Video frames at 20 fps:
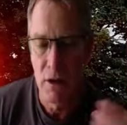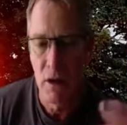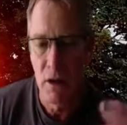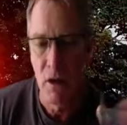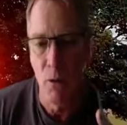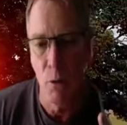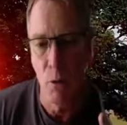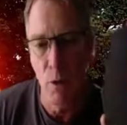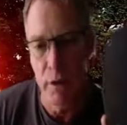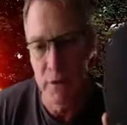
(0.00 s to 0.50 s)

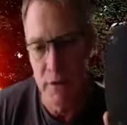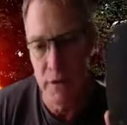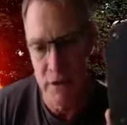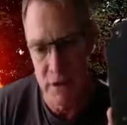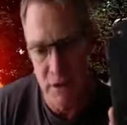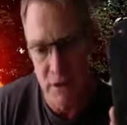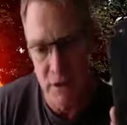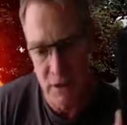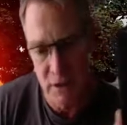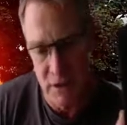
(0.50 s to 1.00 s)
when
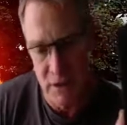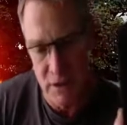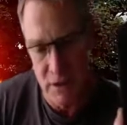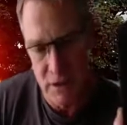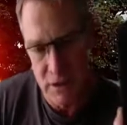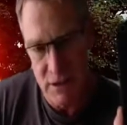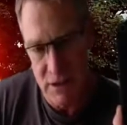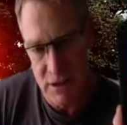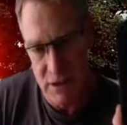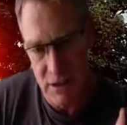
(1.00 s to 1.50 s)
this
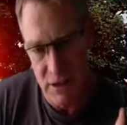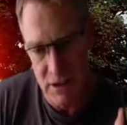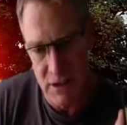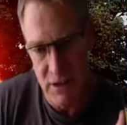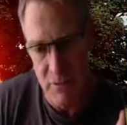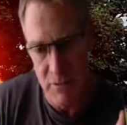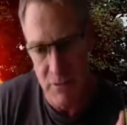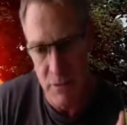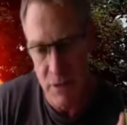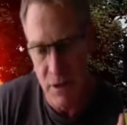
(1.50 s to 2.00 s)

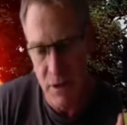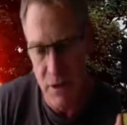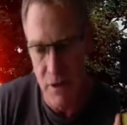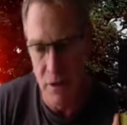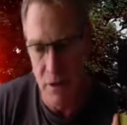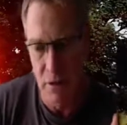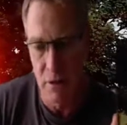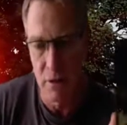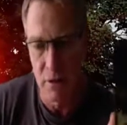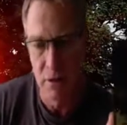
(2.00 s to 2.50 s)
system
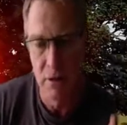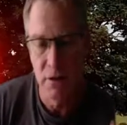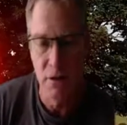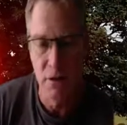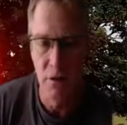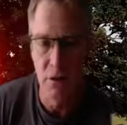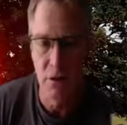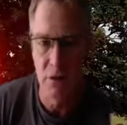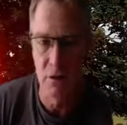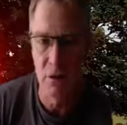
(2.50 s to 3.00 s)
here
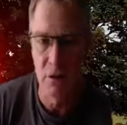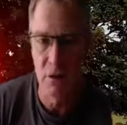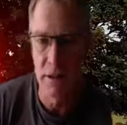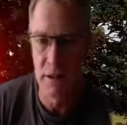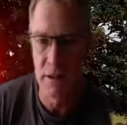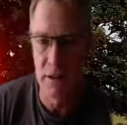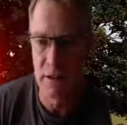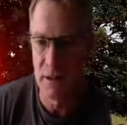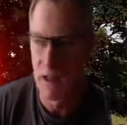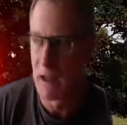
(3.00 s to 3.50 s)

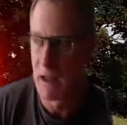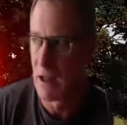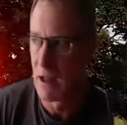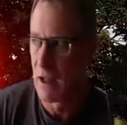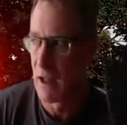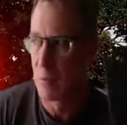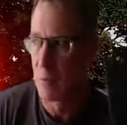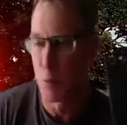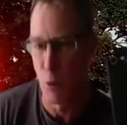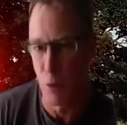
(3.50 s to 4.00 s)
creates a
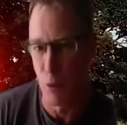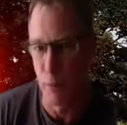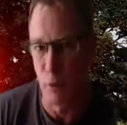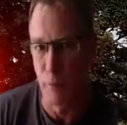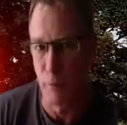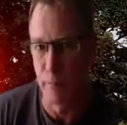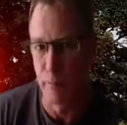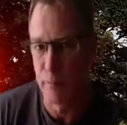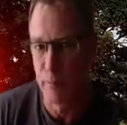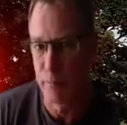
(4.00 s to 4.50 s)

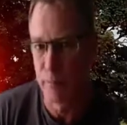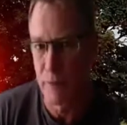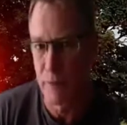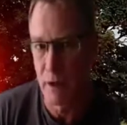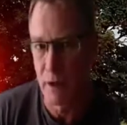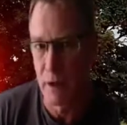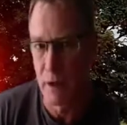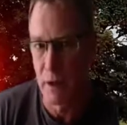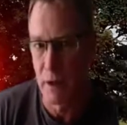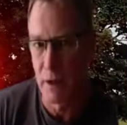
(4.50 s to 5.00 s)
problem
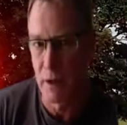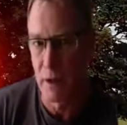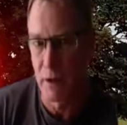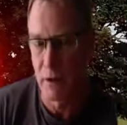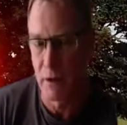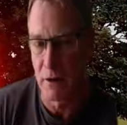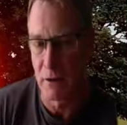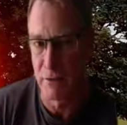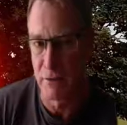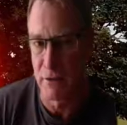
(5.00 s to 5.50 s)
in
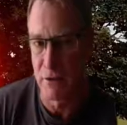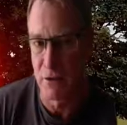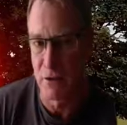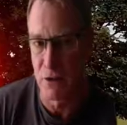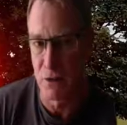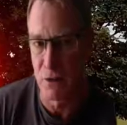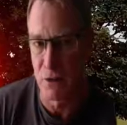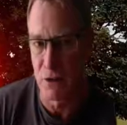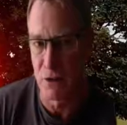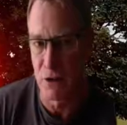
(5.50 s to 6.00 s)
our
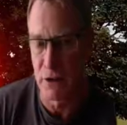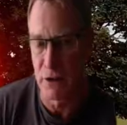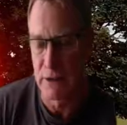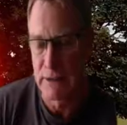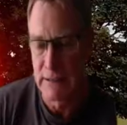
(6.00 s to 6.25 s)
physiology.